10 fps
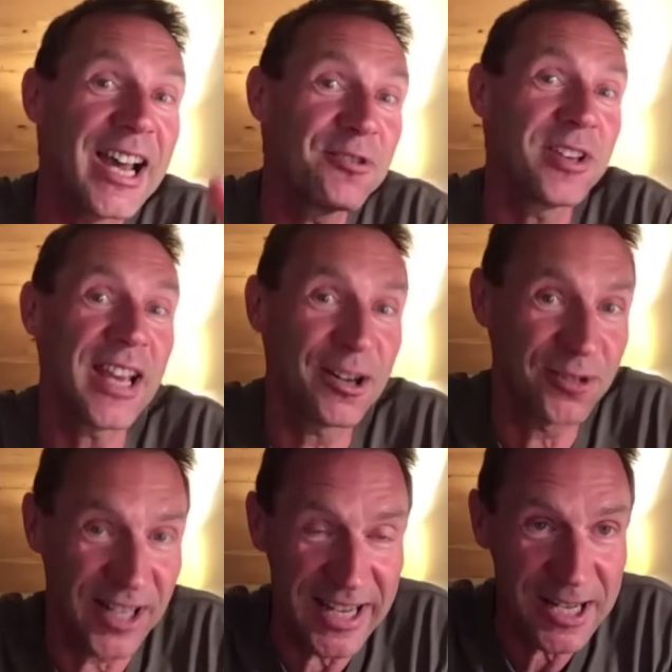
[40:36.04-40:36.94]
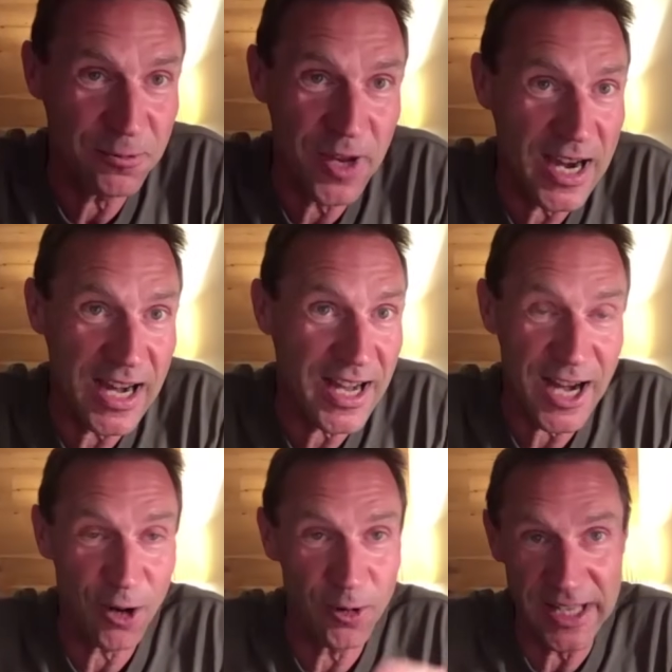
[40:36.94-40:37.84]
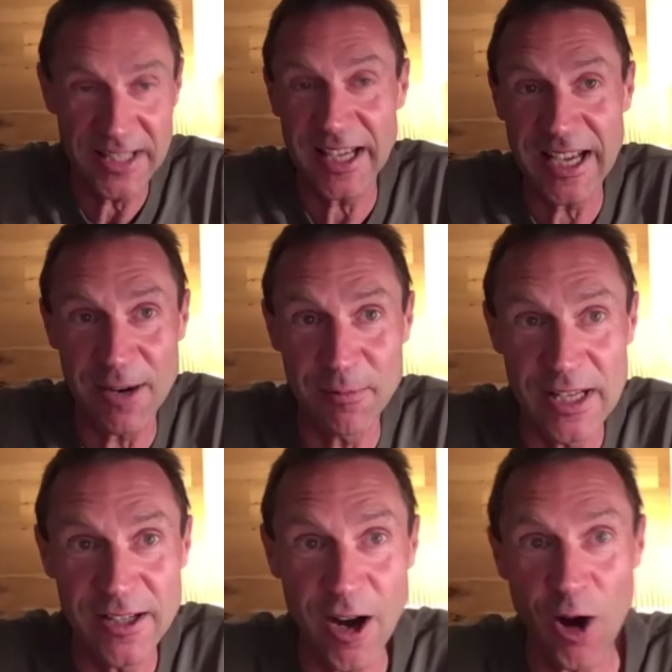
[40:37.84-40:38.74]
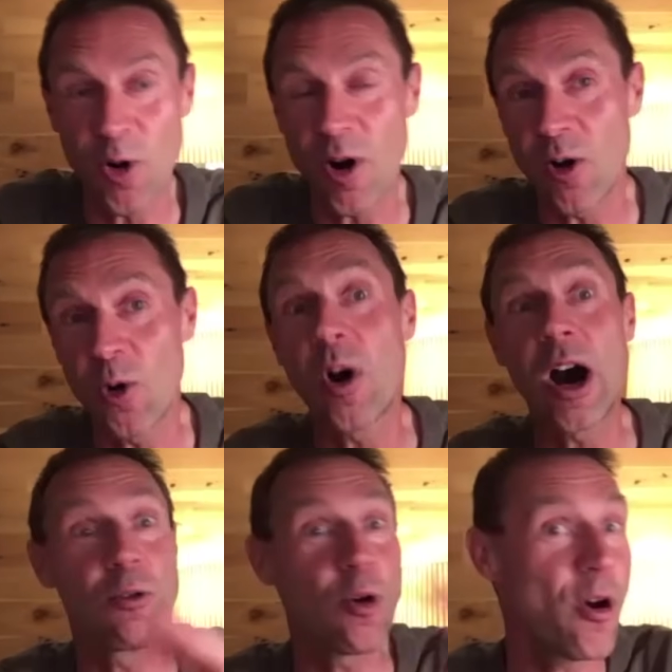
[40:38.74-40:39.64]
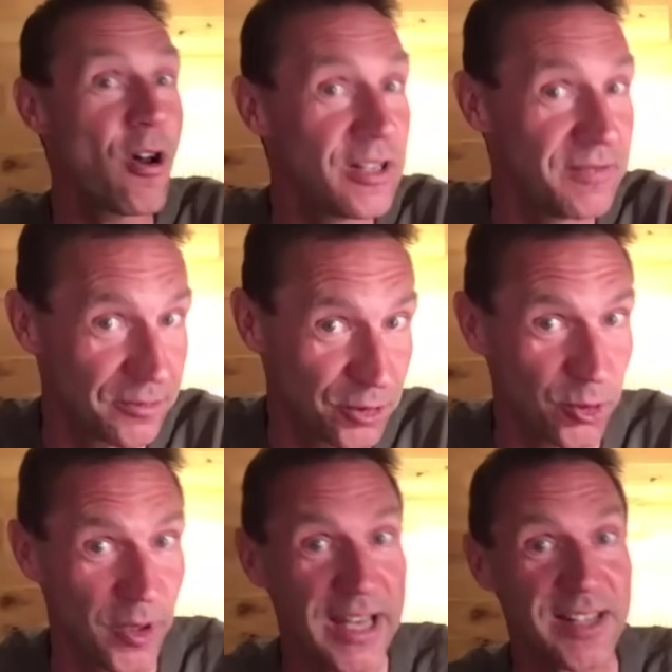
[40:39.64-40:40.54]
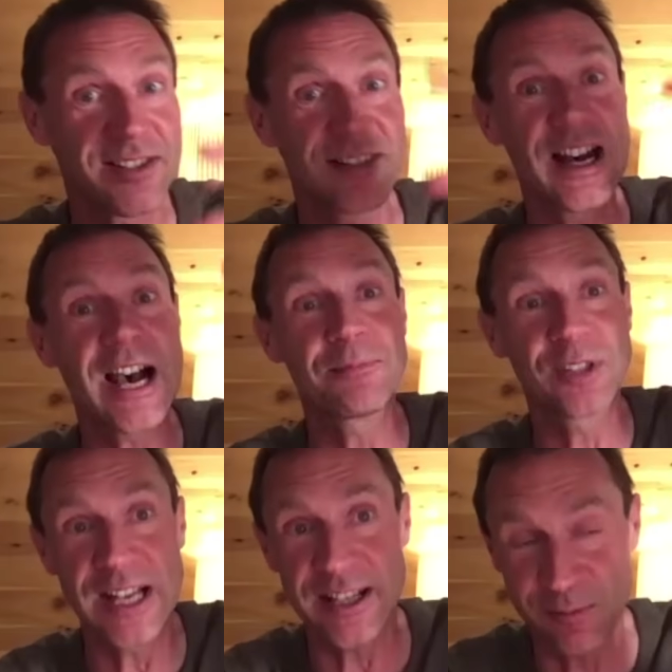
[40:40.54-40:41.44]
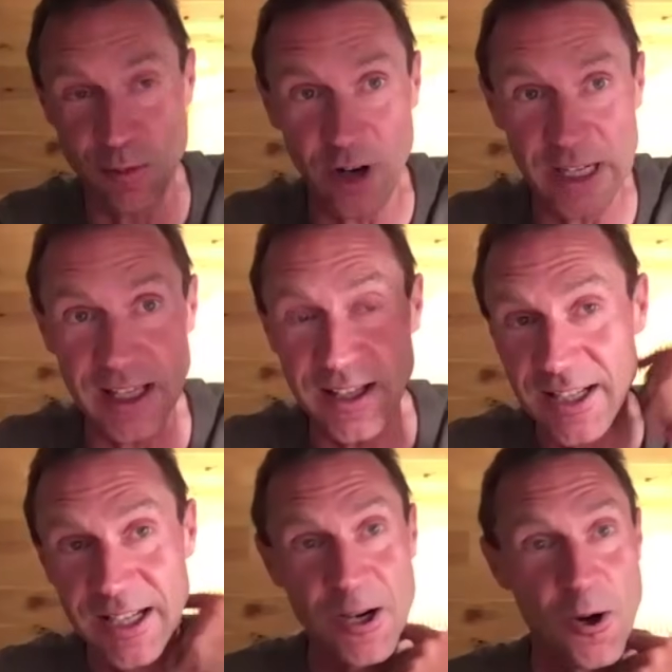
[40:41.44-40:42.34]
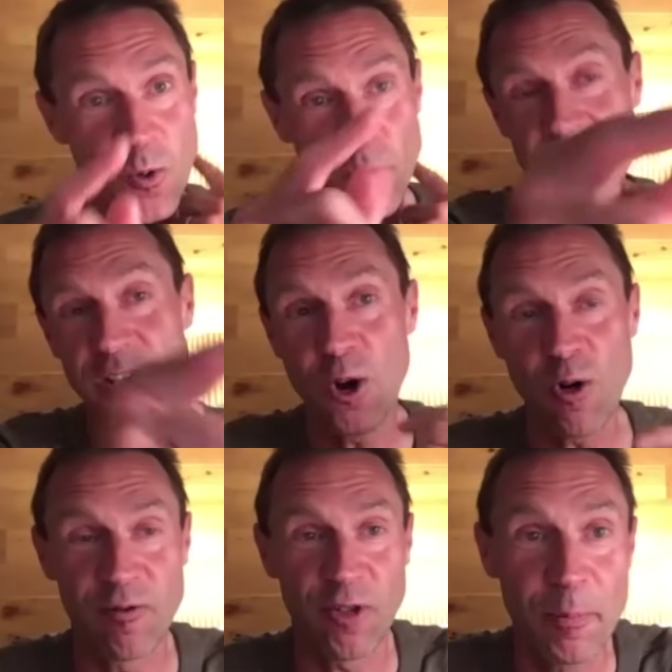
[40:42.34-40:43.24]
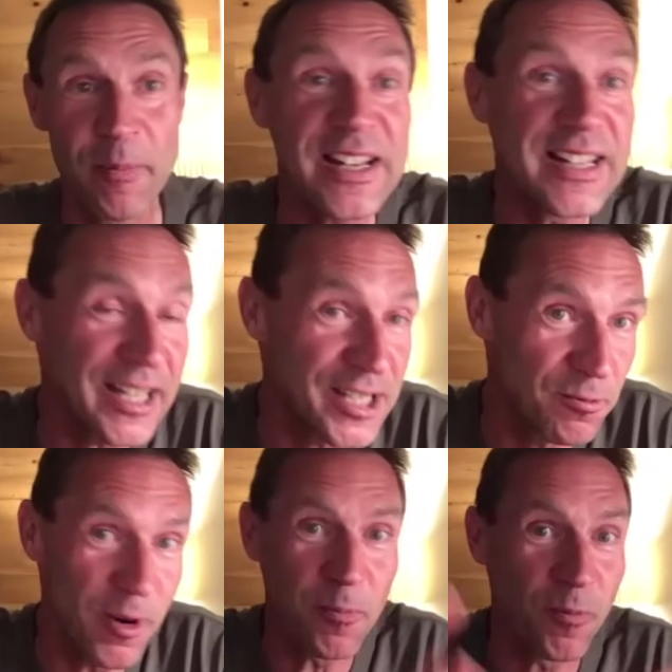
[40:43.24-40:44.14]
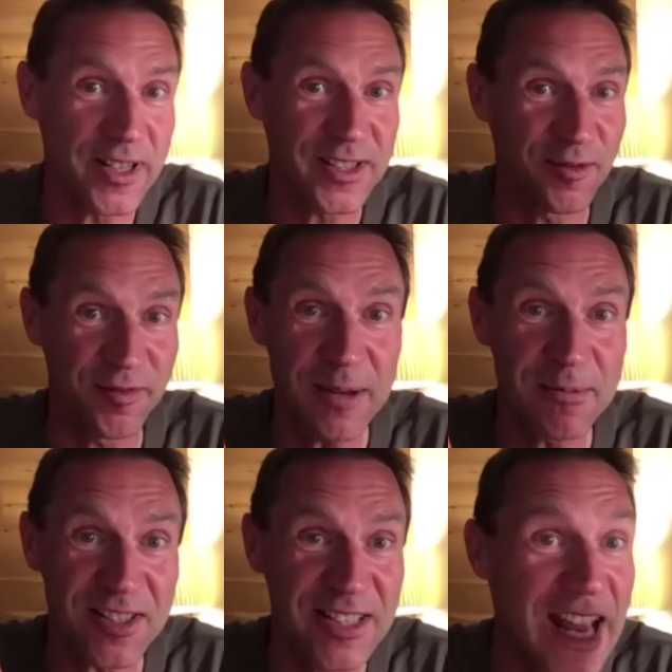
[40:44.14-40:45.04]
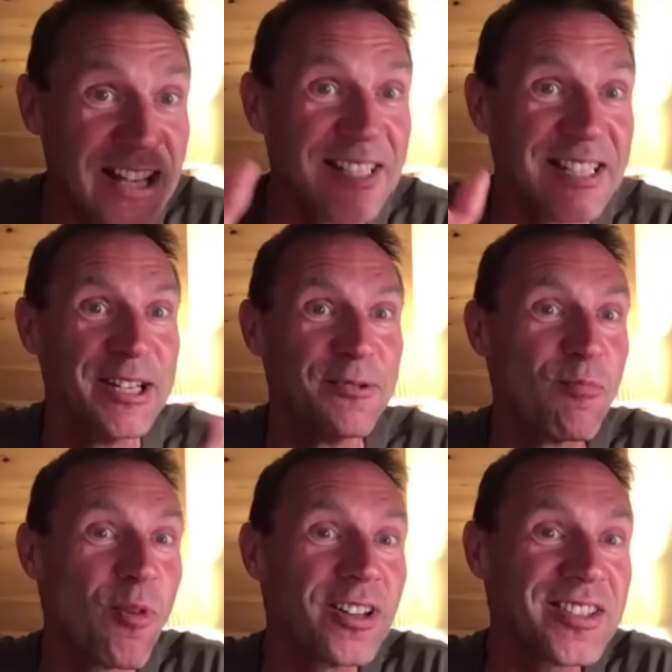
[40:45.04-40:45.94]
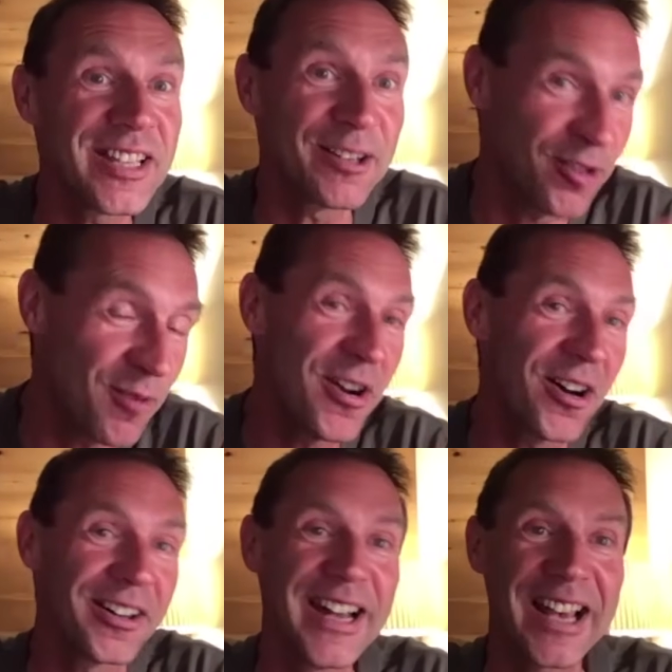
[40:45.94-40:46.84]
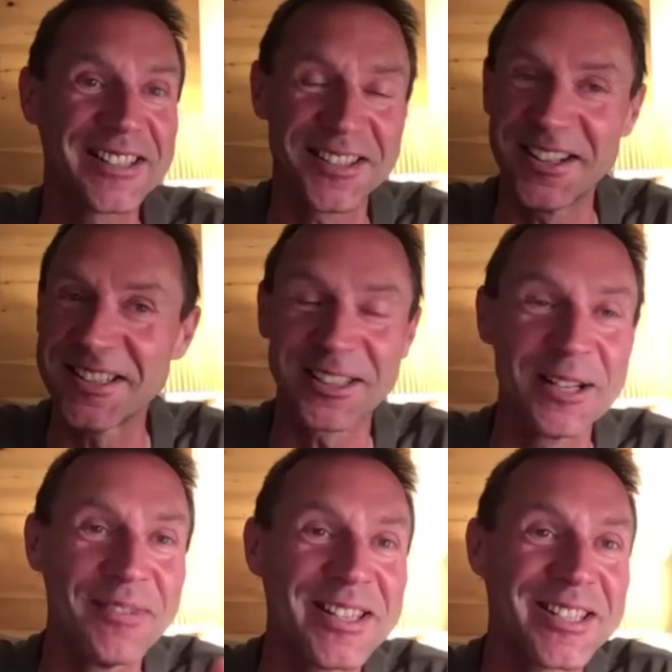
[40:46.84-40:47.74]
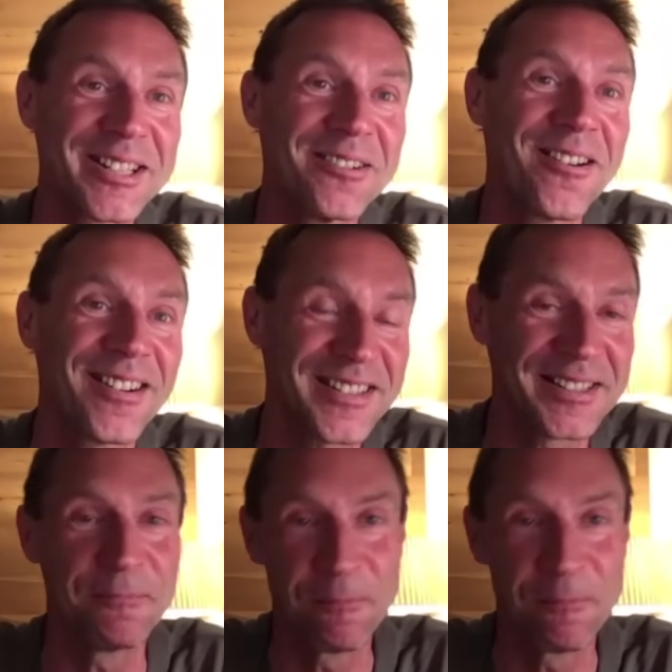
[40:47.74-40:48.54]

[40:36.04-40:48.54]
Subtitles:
I don't care how tired we are, how late I come in, or how early we have to rise up the next morning. We go for midnight swim with the famous Nessie monster from Loch Ness. It's going to be so awesome.